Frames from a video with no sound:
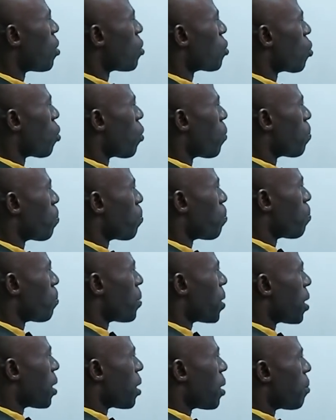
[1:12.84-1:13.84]
So
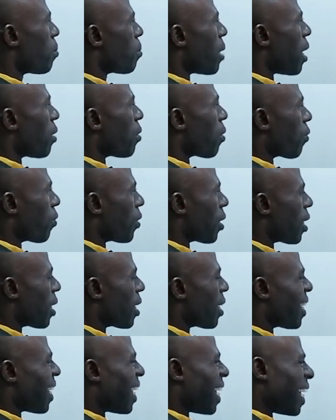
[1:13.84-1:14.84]
p minus
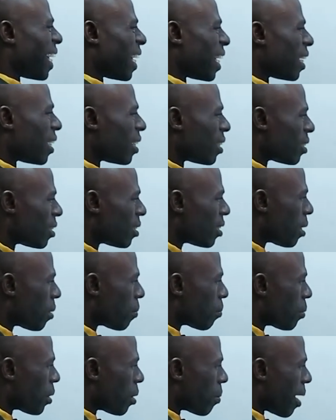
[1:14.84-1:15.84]
3 and
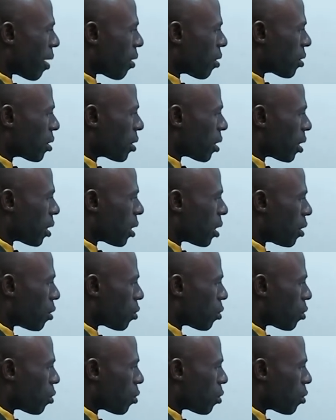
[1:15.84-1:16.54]
p minus 3